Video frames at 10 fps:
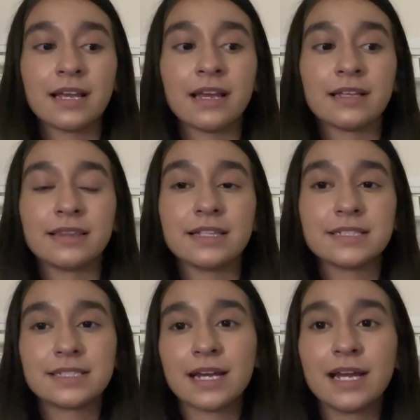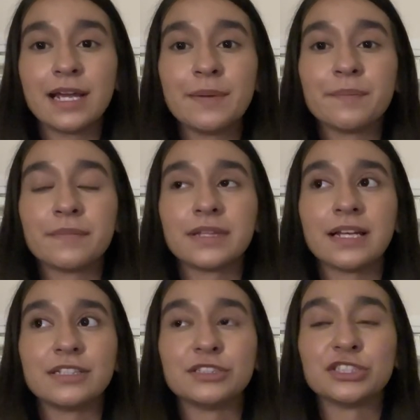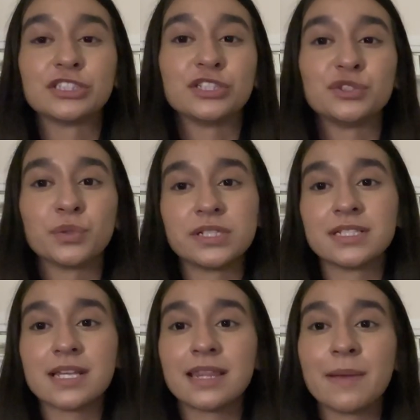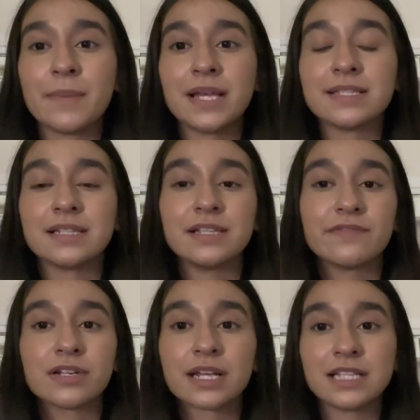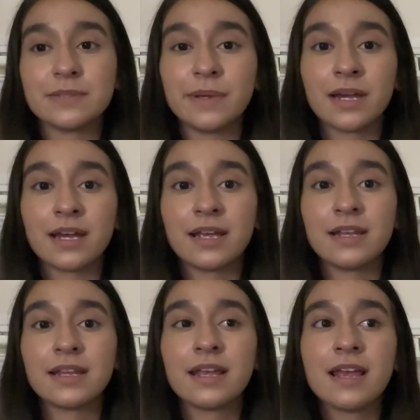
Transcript: at this time, like just the choices that they made to leave their kids behind,